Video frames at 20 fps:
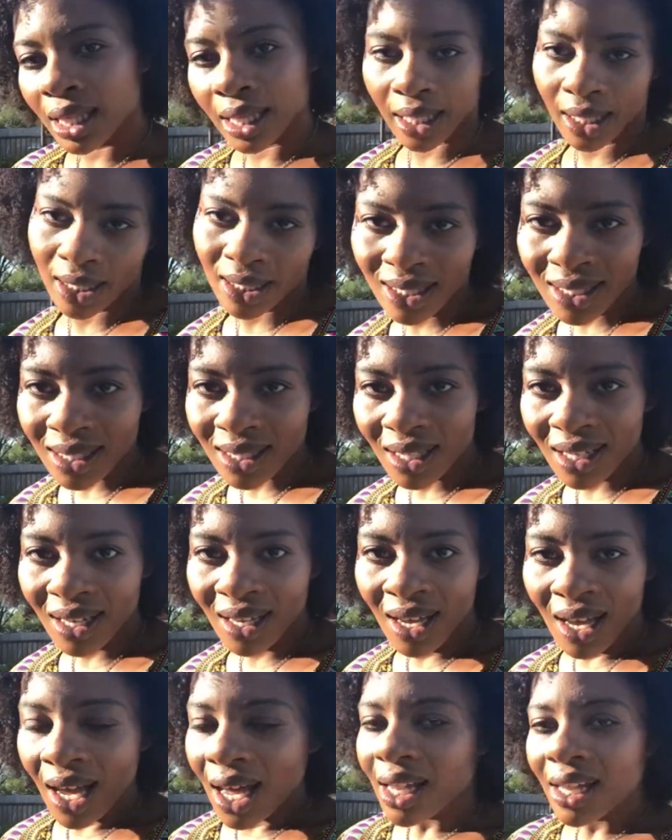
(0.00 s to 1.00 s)
this.
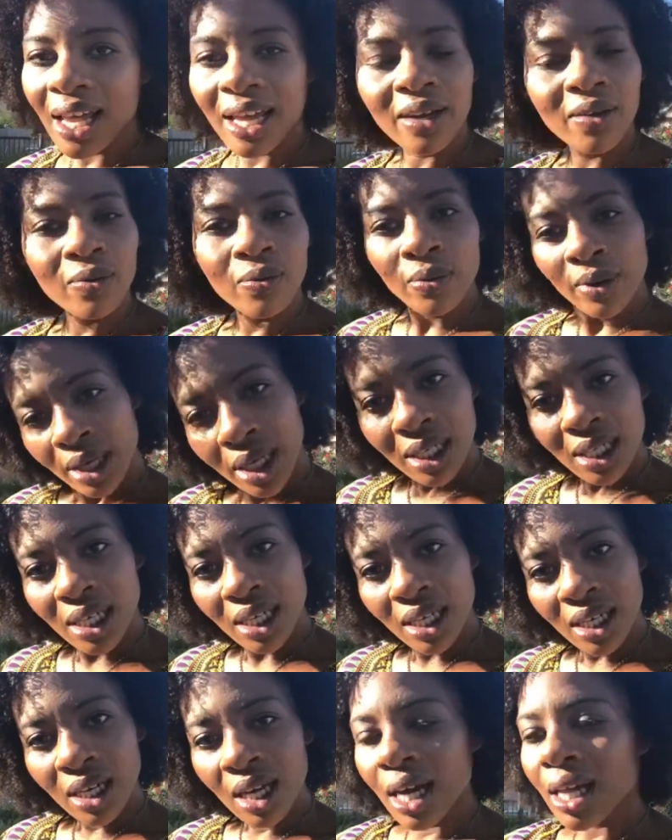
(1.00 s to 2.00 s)
Like,
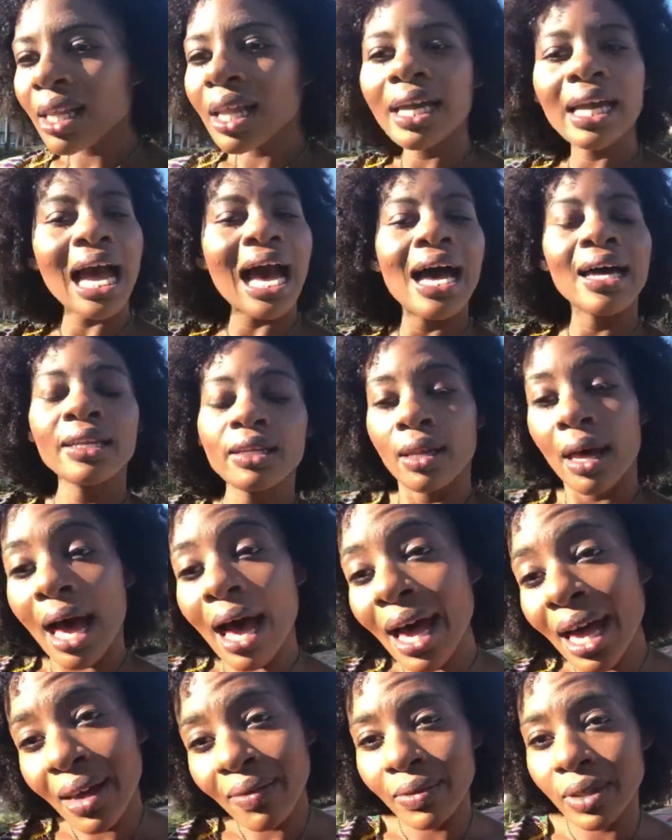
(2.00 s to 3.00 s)
really? Like, I,
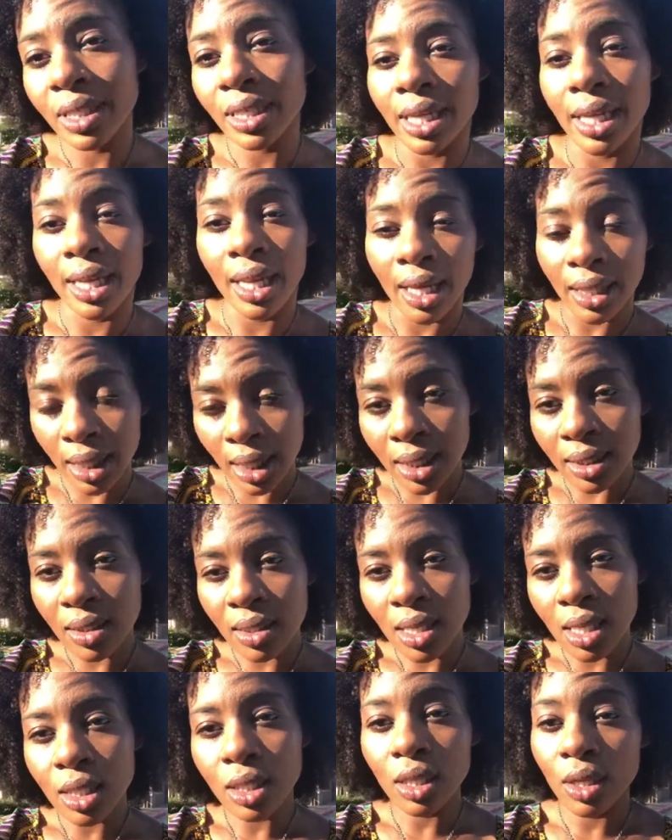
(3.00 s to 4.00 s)
I haven't done nothing
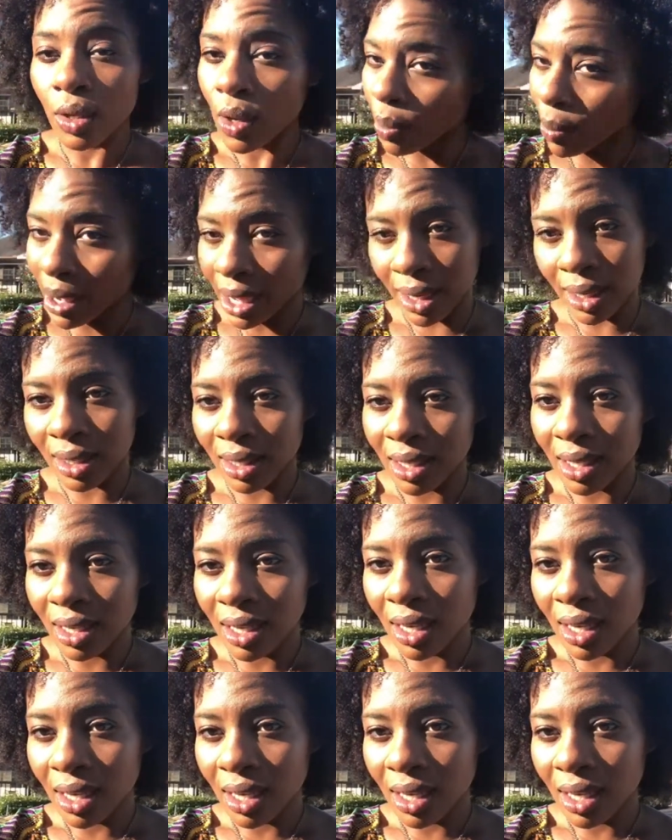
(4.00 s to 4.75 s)
to nobody.